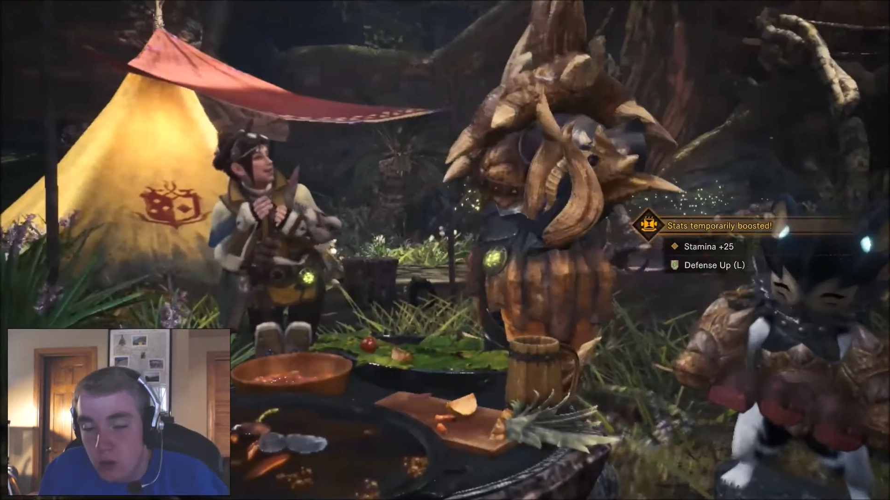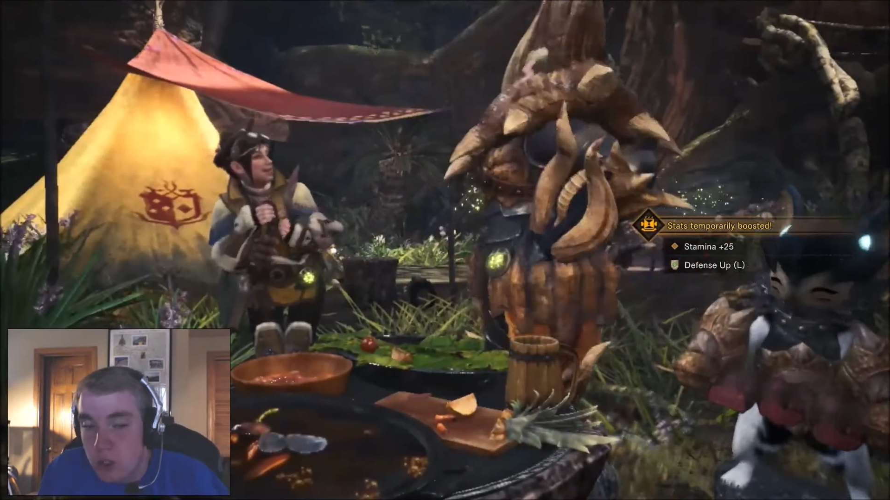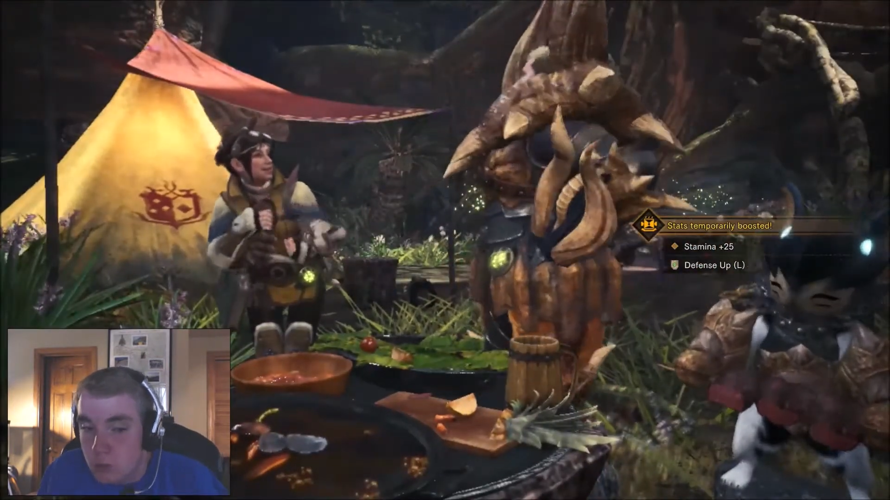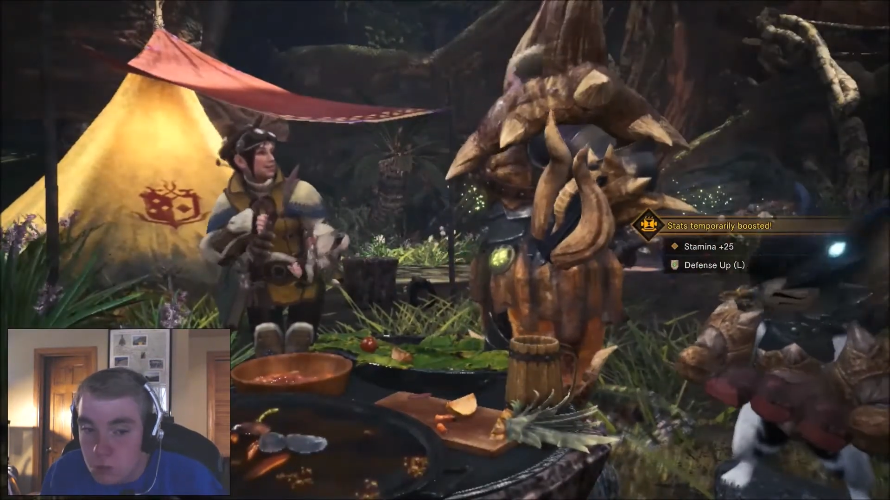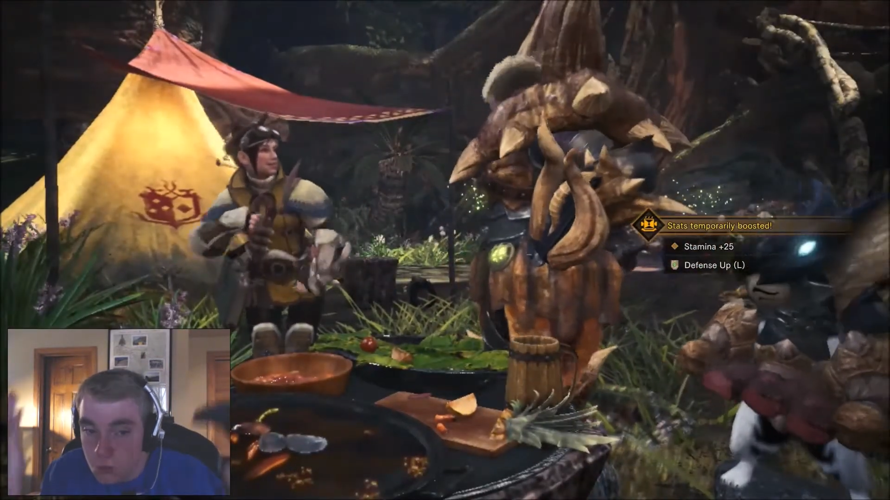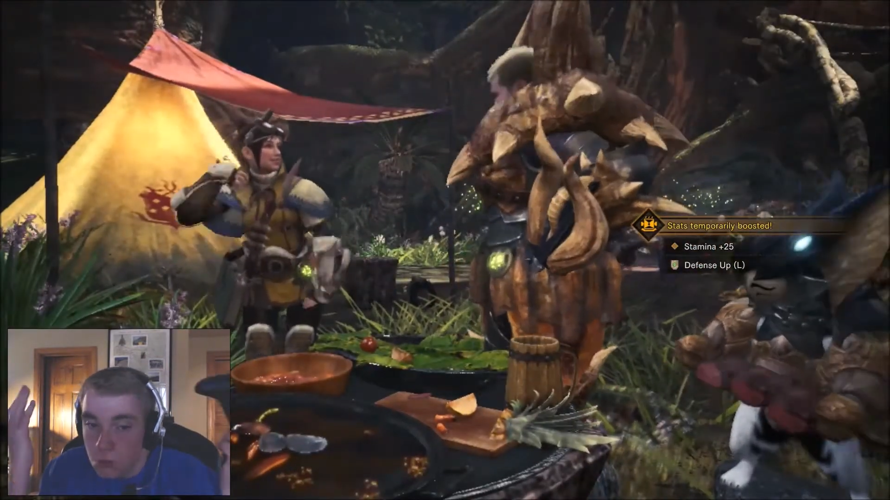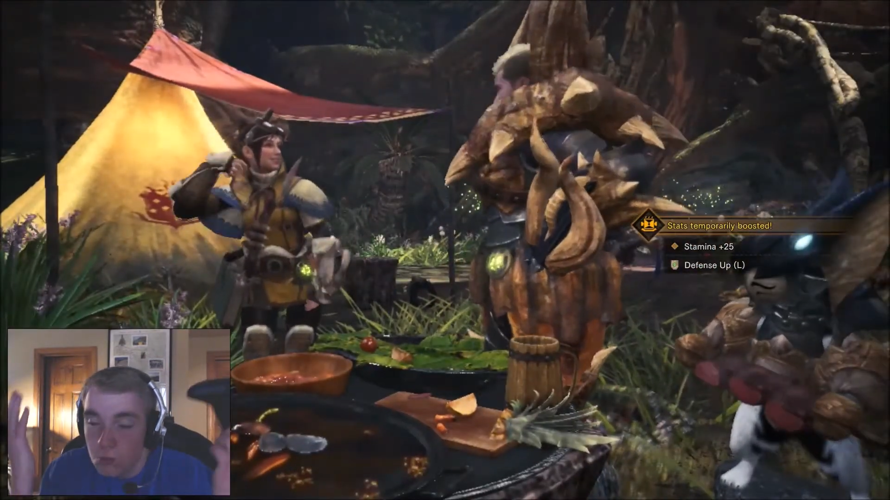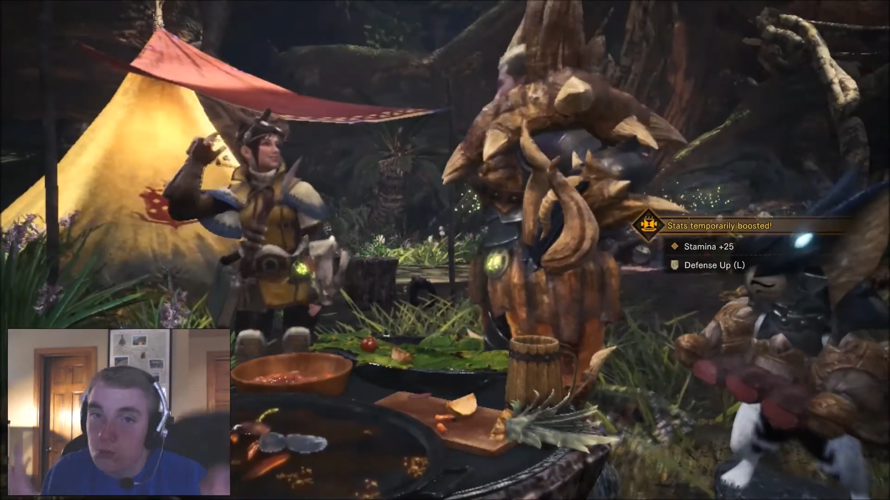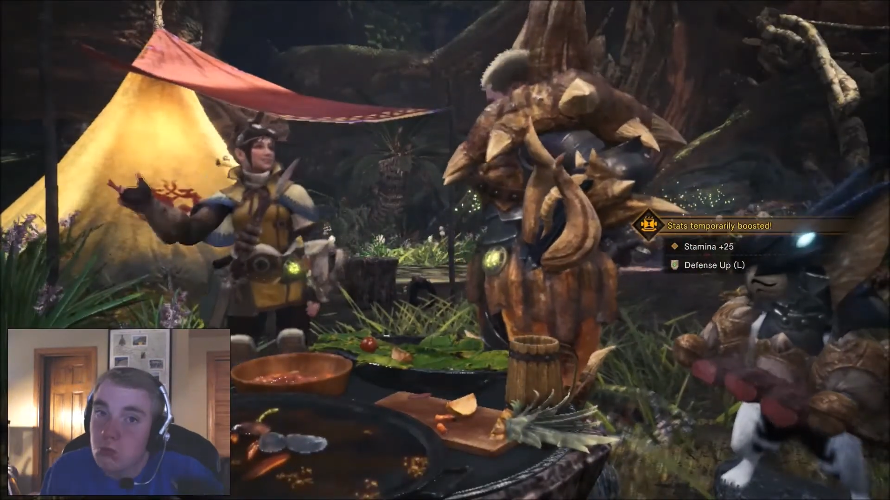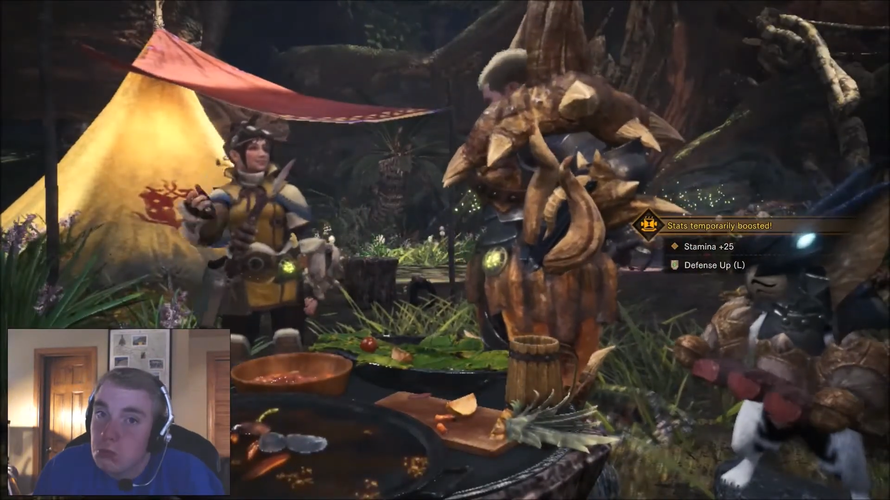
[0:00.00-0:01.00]
kill me.
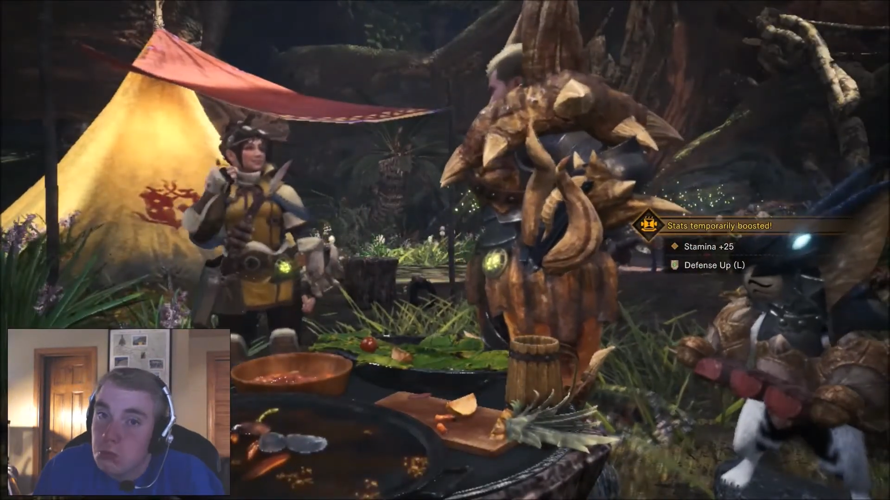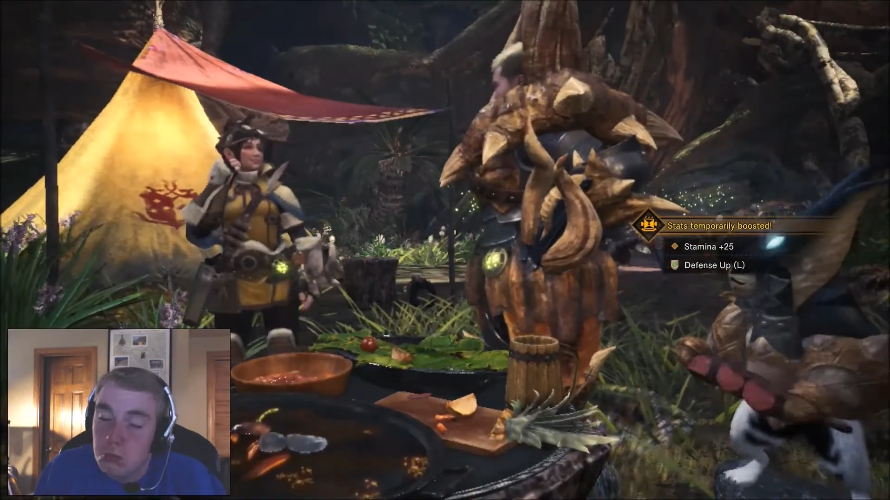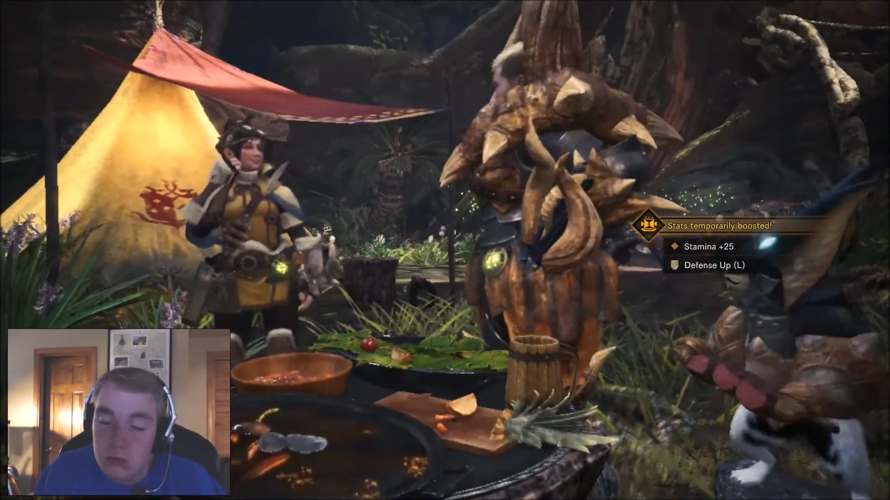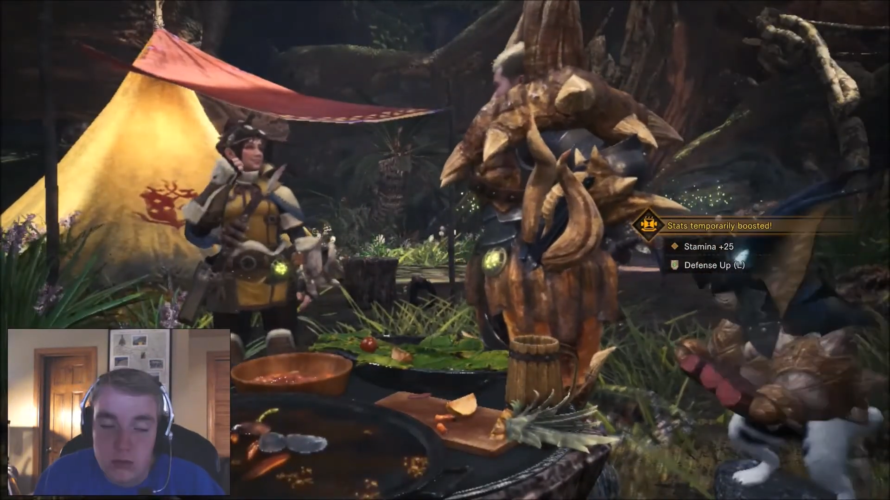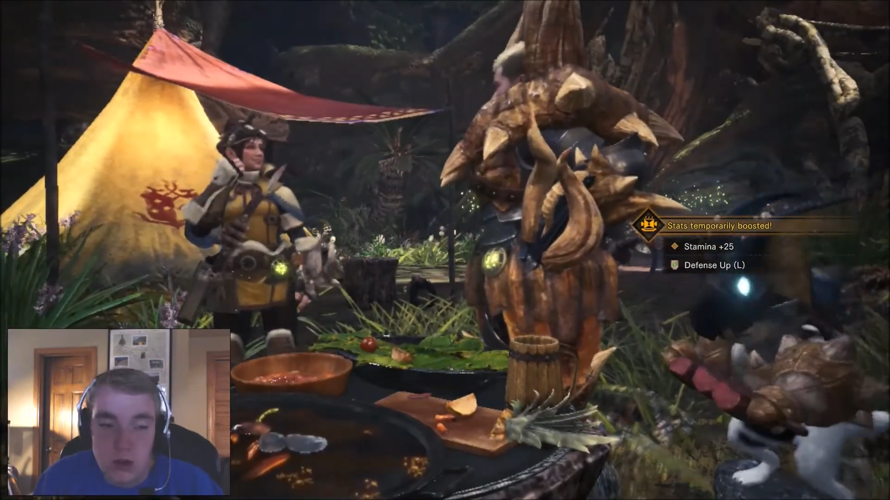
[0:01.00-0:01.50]
Mm -hmm.